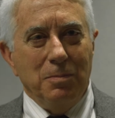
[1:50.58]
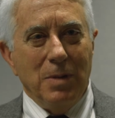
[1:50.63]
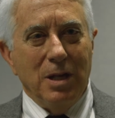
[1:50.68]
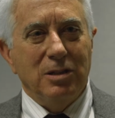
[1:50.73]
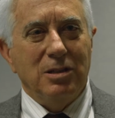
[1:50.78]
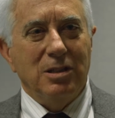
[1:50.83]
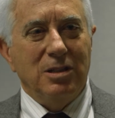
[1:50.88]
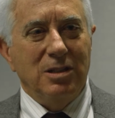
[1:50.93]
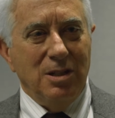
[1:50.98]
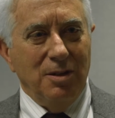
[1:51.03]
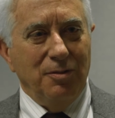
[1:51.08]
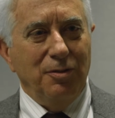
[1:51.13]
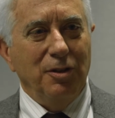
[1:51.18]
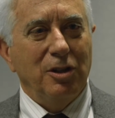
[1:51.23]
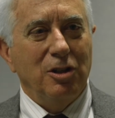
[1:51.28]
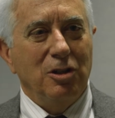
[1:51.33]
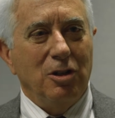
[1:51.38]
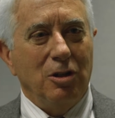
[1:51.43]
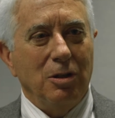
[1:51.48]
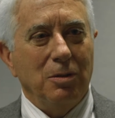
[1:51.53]
makes it
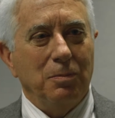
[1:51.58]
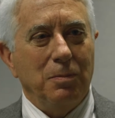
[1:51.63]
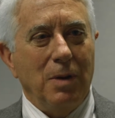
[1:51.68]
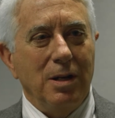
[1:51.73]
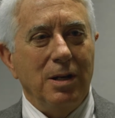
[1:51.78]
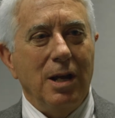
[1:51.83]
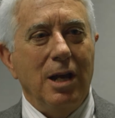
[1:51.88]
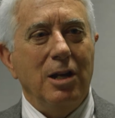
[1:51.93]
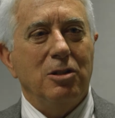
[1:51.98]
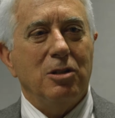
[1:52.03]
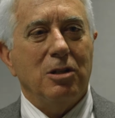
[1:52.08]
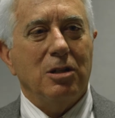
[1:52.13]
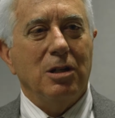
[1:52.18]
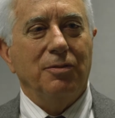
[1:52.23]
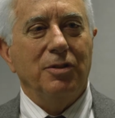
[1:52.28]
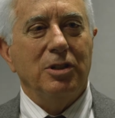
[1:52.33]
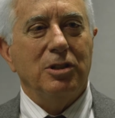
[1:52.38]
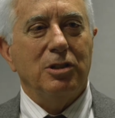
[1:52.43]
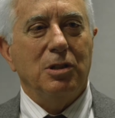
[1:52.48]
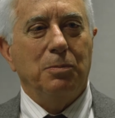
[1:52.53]
difficult by nature
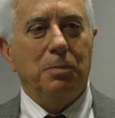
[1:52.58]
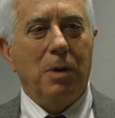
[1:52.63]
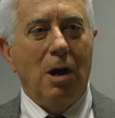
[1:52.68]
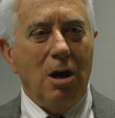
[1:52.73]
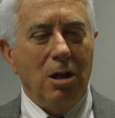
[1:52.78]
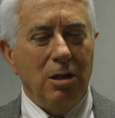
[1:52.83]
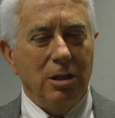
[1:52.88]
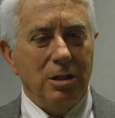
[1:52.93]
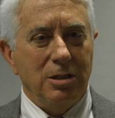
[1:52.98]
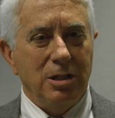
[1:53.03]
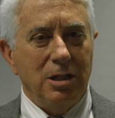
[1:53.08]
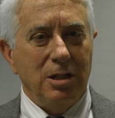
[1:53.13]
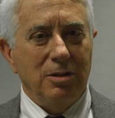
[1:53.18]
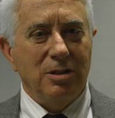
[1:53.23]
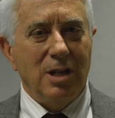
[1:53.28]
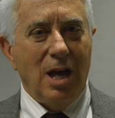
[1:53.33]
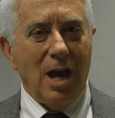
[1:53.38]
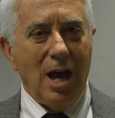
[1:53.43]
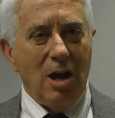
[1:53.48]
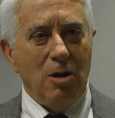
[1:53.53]
of its topology,
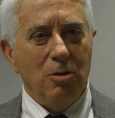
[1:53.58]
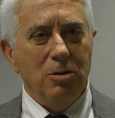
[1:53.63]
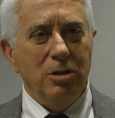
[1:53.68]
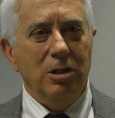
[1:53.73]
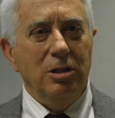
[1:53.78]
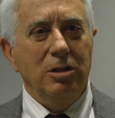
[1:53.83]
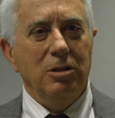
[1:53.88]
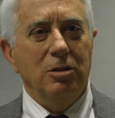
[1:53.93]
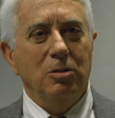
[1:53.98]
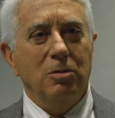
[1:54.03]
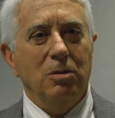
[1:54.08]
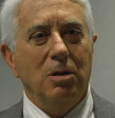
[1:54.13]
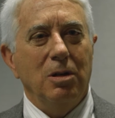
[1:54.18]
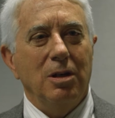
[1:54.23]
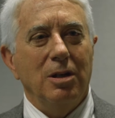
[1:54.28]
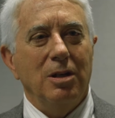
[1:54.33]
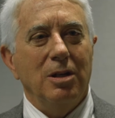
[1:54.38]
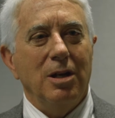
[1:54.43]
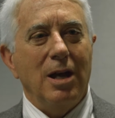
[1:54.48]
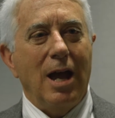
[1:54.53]
is how do you
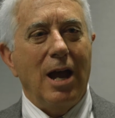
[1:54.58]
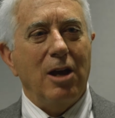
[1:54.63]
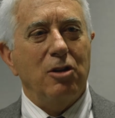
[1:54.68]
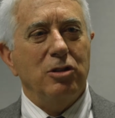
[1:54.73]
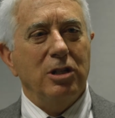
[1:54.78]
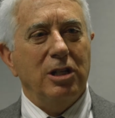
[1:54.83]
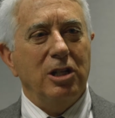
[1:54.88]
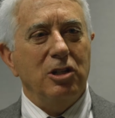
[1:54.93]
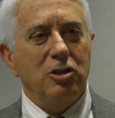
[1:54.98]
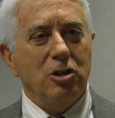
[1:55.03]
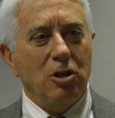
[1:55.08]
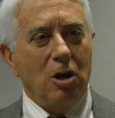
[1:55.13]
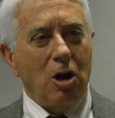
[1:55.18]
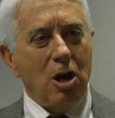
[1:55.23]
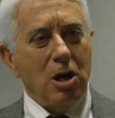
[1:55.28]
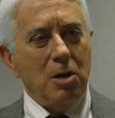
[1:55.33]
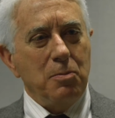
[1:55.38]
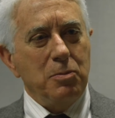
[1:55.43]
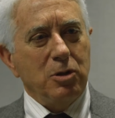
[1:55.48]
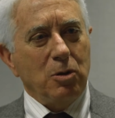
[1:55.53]
actually get your
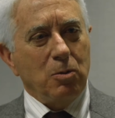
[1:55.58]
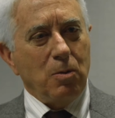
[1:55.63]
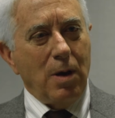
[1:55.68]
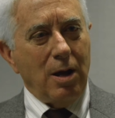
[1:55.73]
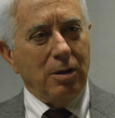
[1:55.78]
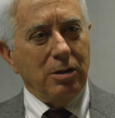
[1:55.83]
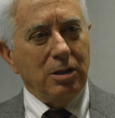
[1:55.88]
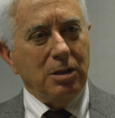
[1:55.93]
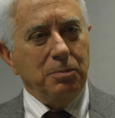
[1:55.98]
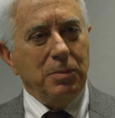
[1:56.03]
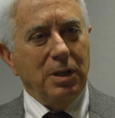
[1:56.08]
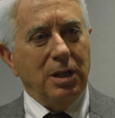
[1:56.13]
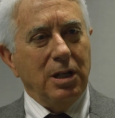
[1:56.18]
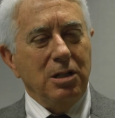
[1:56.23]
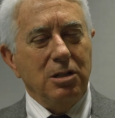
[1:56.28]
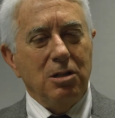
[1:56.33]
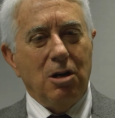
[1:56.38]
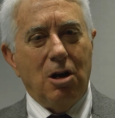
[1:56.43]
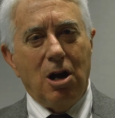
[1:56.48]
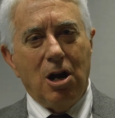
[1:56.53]
arms around it and
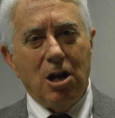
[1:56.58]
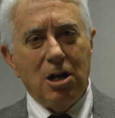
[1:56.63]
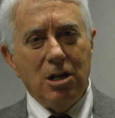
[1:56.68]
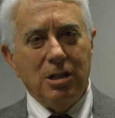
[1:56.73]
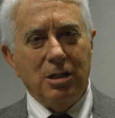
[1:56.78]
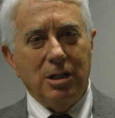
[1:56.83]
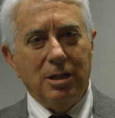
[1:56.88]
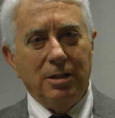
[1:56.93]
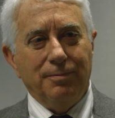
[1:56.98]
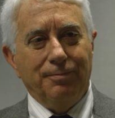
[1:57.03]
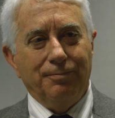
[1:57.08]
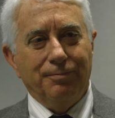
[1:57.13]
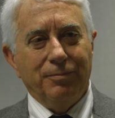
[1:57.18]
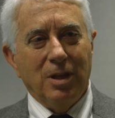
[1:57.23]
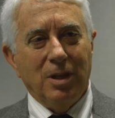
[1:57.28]
begin to harden it?